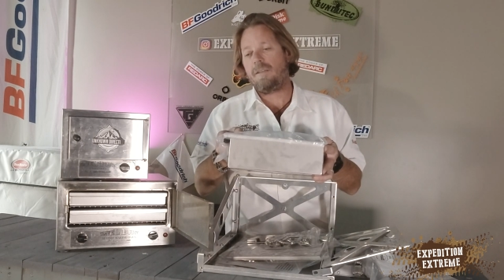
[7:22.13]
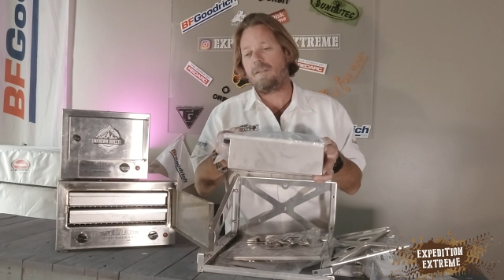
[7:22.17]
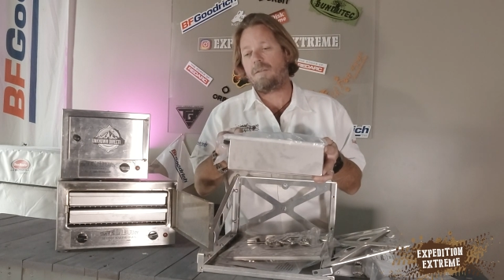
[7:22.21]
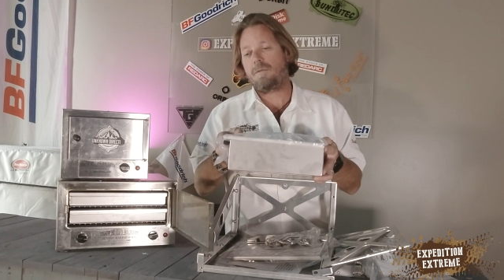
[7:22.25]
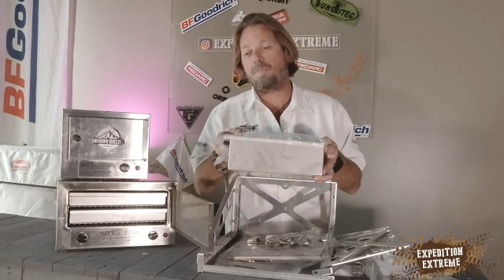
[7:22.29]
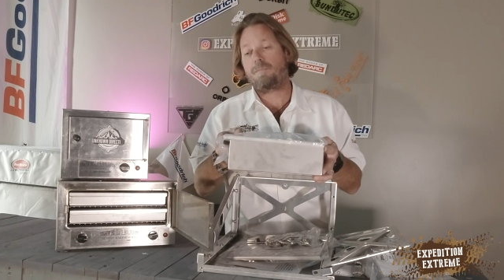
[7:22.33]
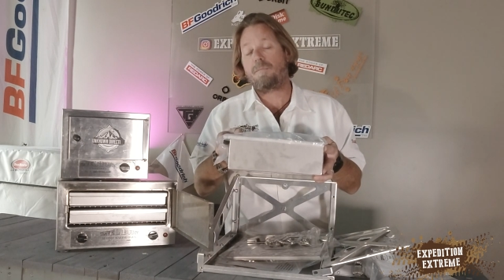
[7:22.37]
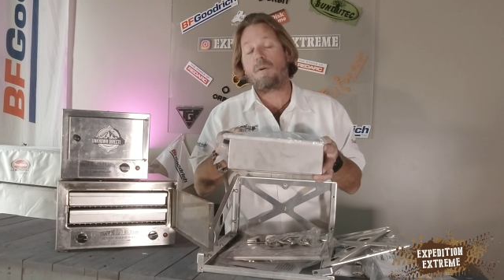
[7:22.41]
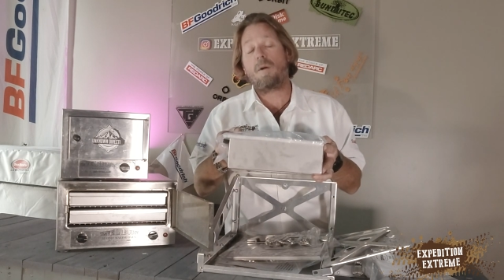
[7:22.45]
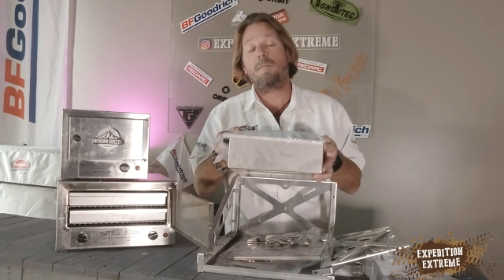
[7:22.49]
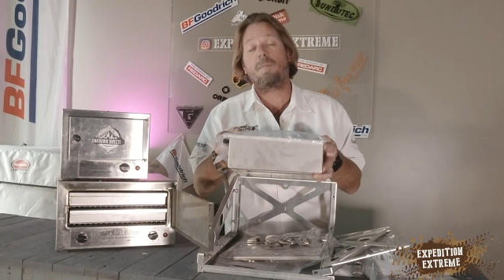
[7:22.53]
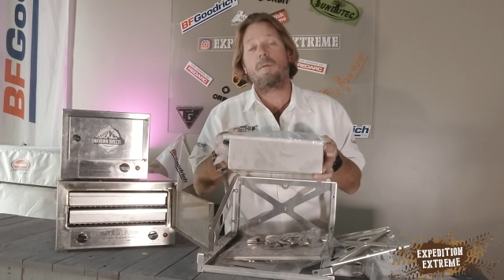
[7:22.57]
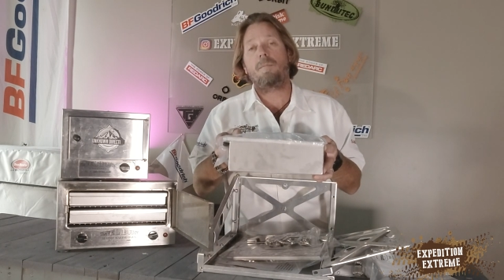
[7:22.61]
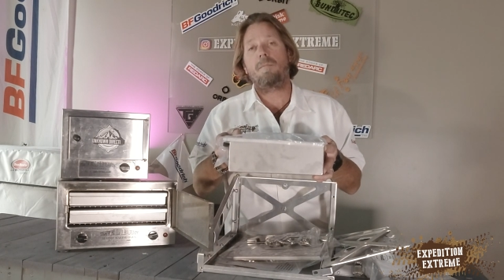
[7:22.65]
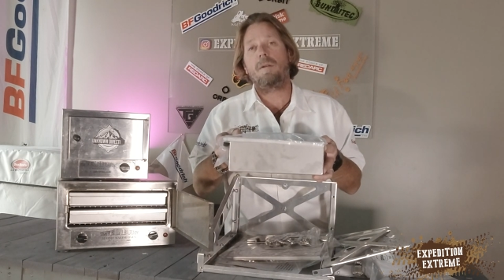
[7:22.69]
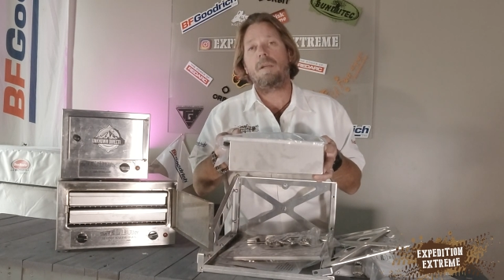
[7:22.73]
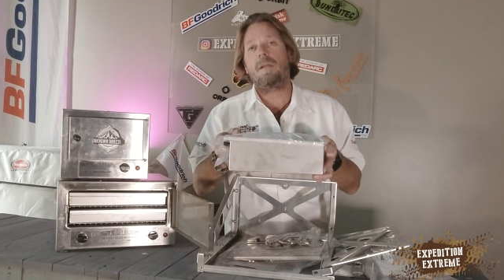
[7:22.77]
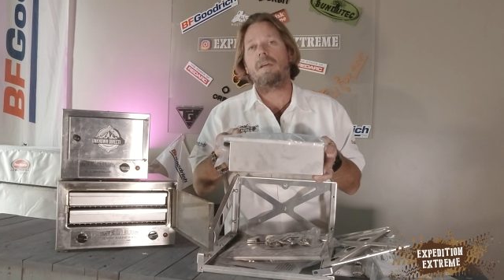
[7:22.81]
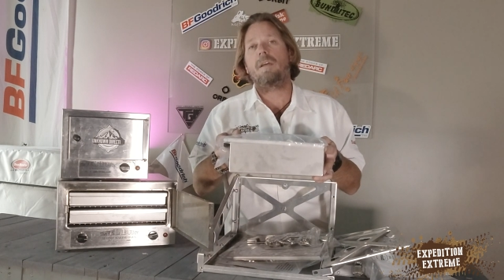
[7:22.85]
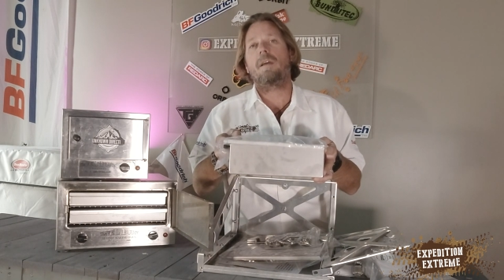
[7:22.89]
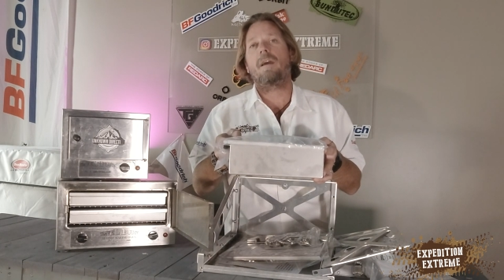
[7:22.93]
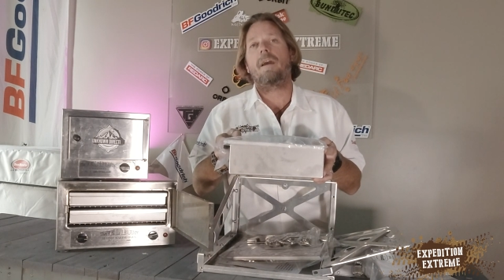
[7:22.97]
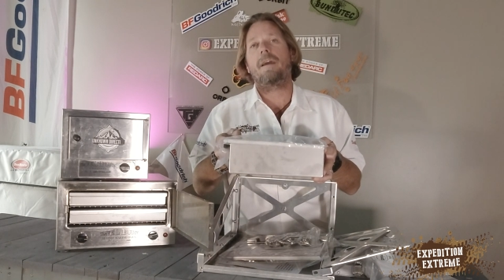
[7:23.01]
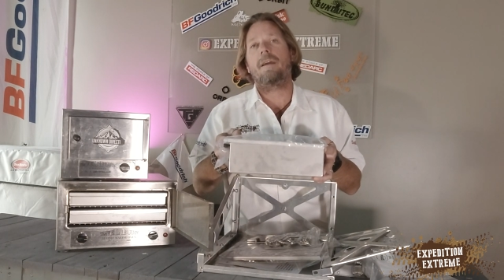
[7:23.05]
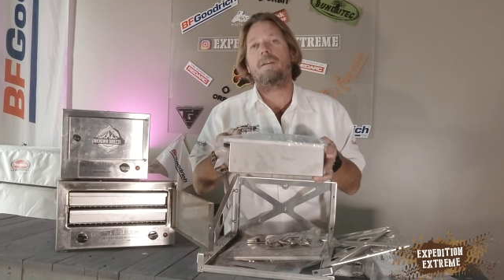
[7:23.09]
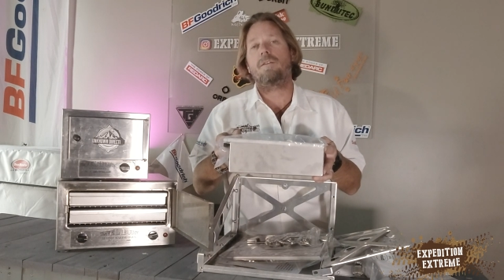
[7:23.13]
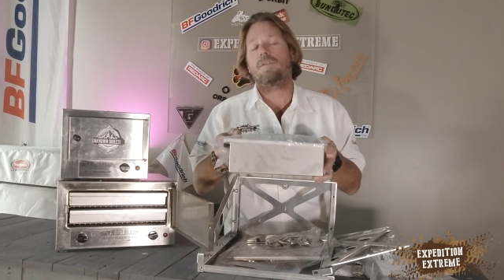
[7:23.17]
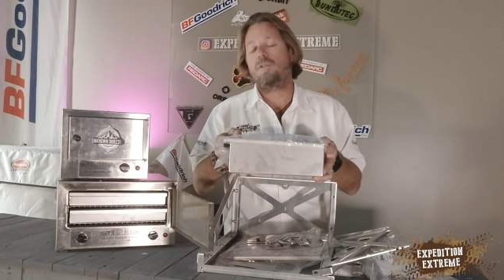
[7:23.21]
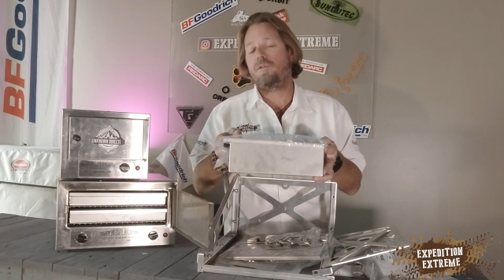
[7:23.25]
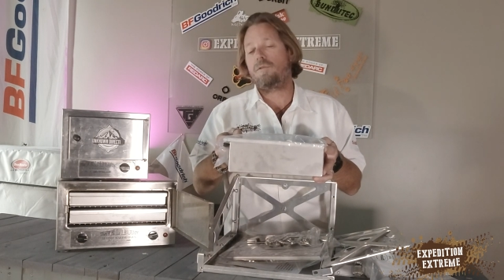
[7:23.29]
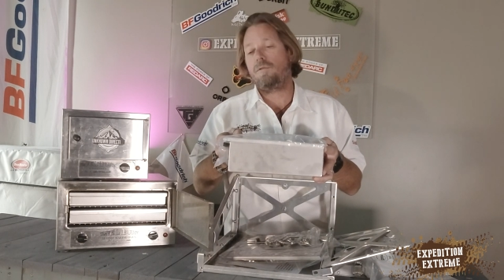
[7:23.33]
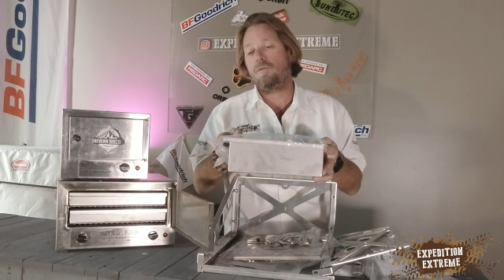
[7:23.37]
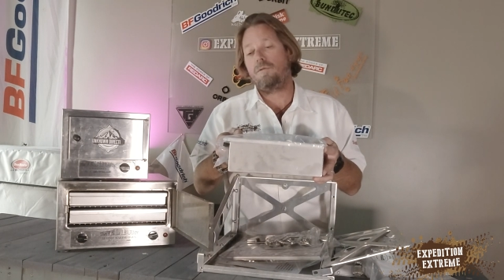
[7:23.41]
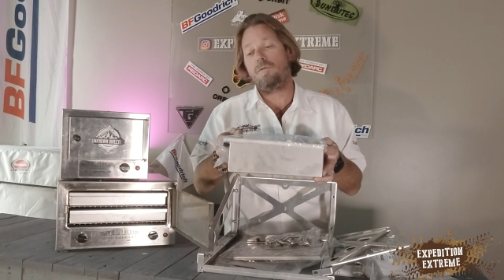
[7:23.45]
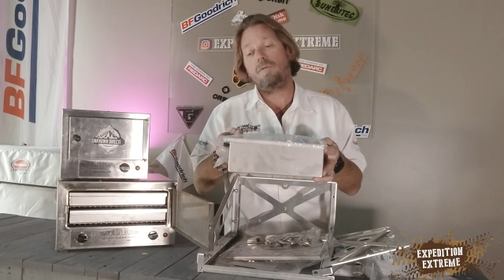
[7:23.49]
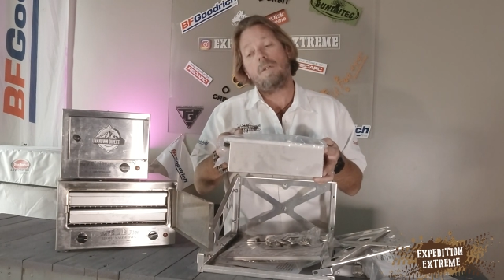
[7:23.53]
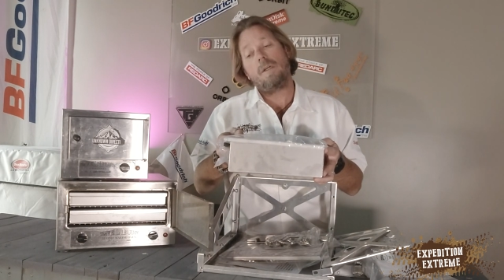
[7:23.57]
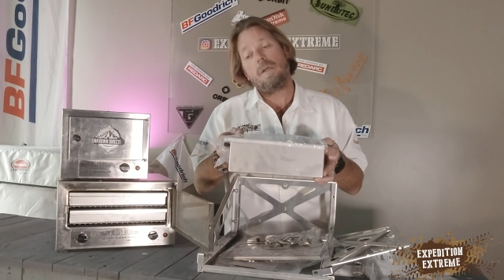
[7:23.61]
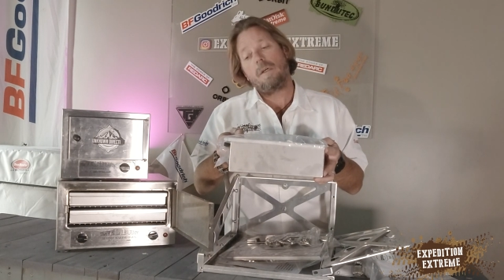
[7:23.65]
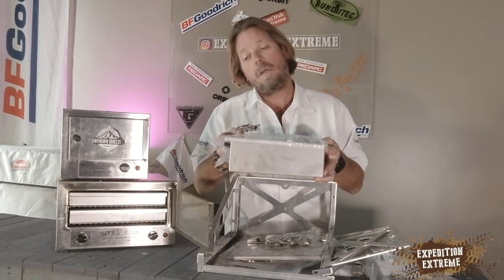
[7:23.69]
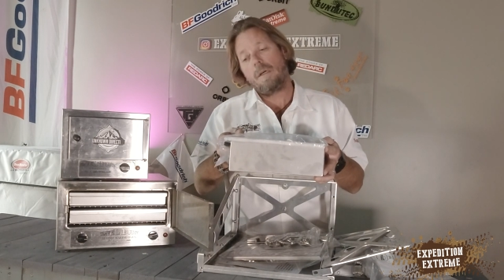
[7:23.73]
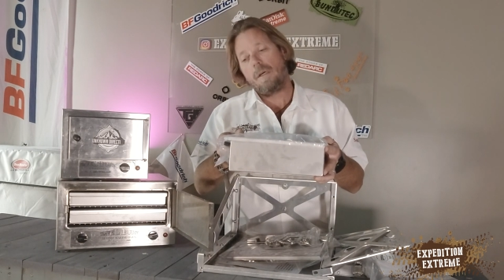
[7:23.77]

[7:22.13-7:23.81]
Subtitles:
is probably going to